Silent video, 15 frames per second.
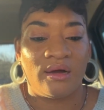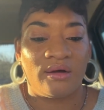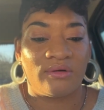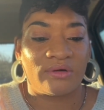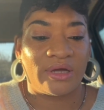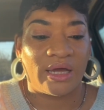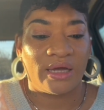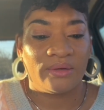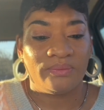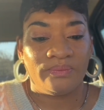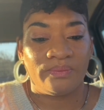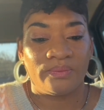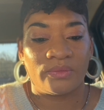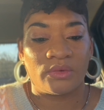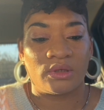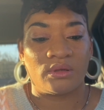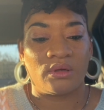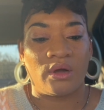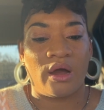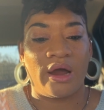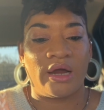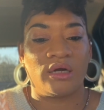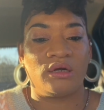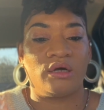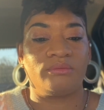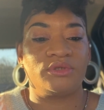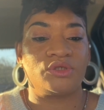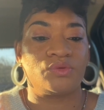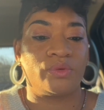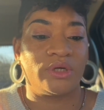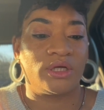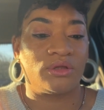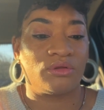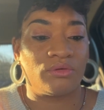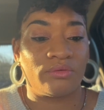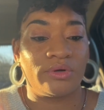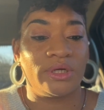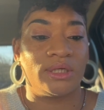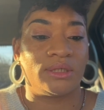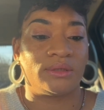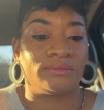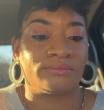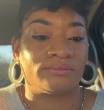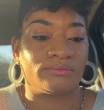Okay. All right, number twenty-three.